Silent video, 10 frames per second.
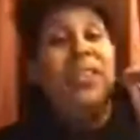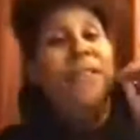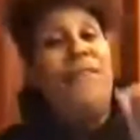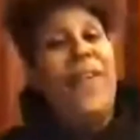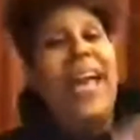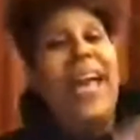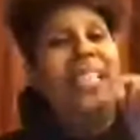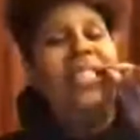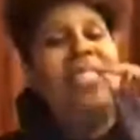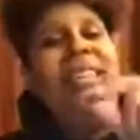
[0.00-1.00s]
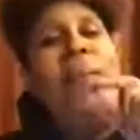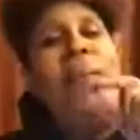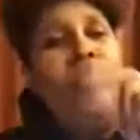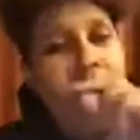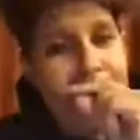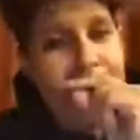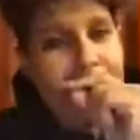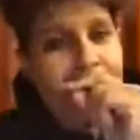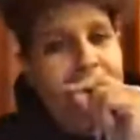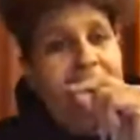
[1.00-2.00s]
The fact that someone
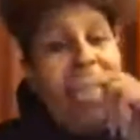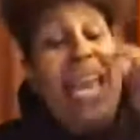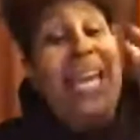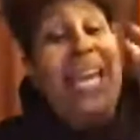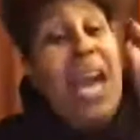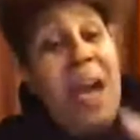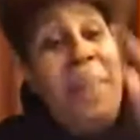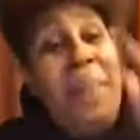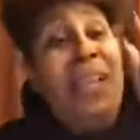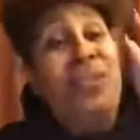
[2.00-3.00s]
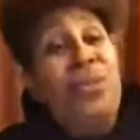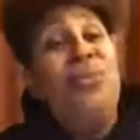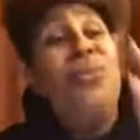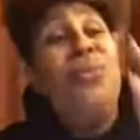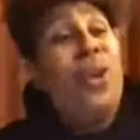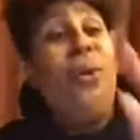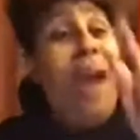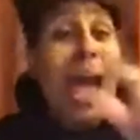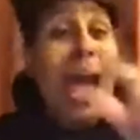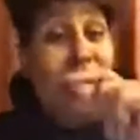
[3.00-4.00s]
can come into
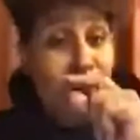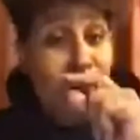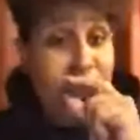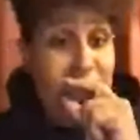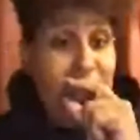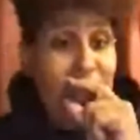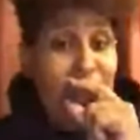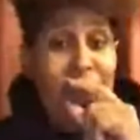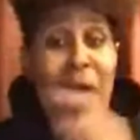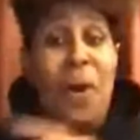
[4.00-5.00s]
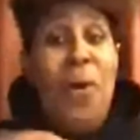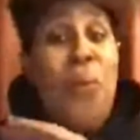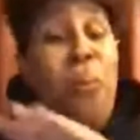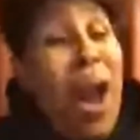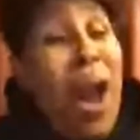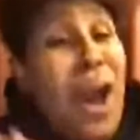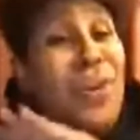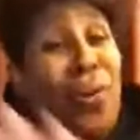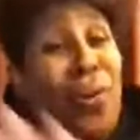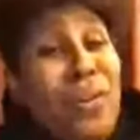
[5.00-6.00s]
your house
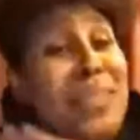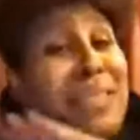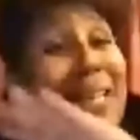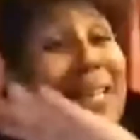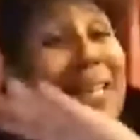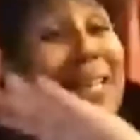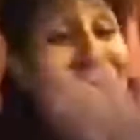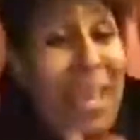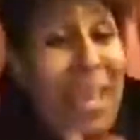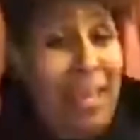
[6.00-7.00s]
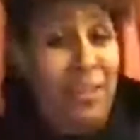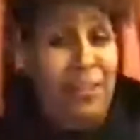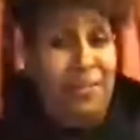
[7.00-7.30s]
while you're sleeping